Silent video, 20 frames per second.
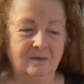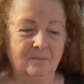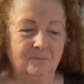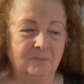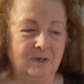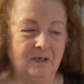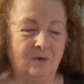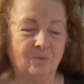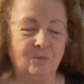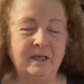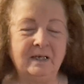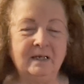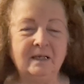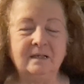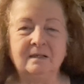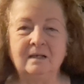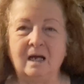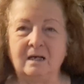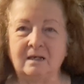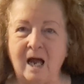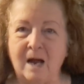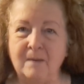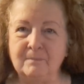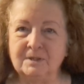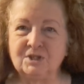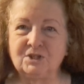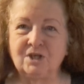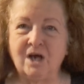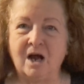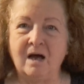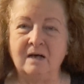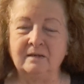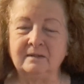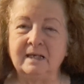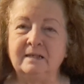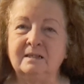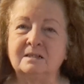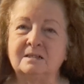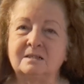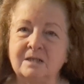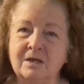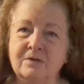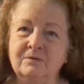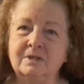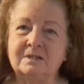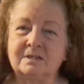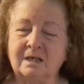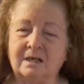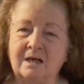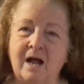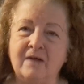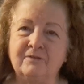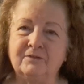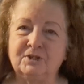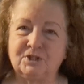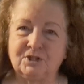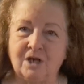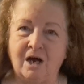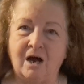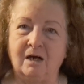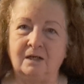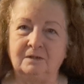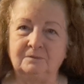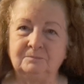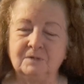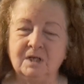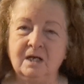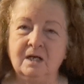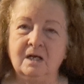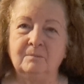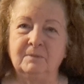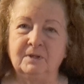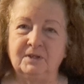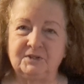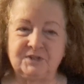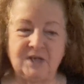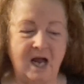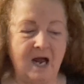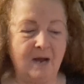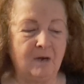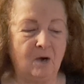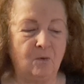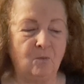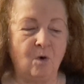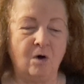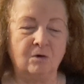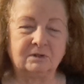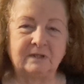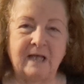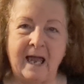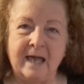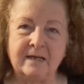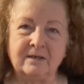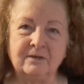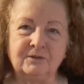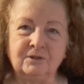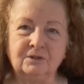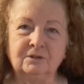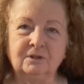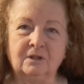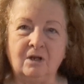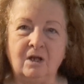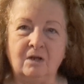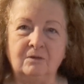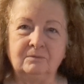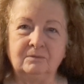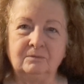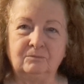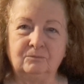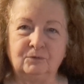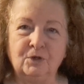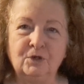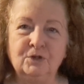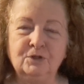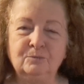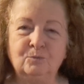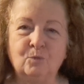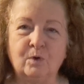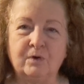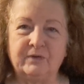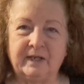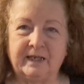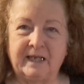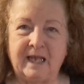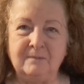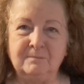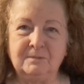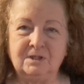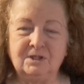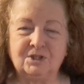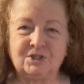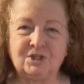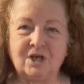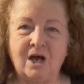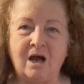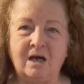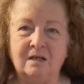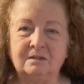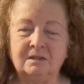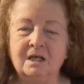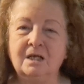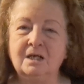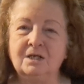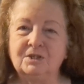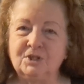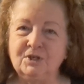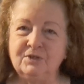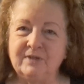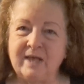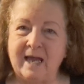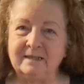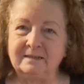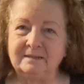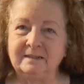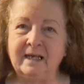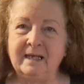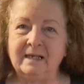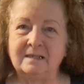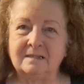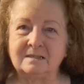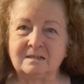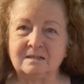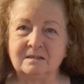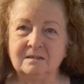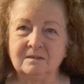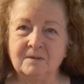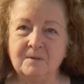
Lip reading: But I went in and I got my shot, and as soon as I got the shot, by the time I walked out of the little room where they gave me the shot to that desk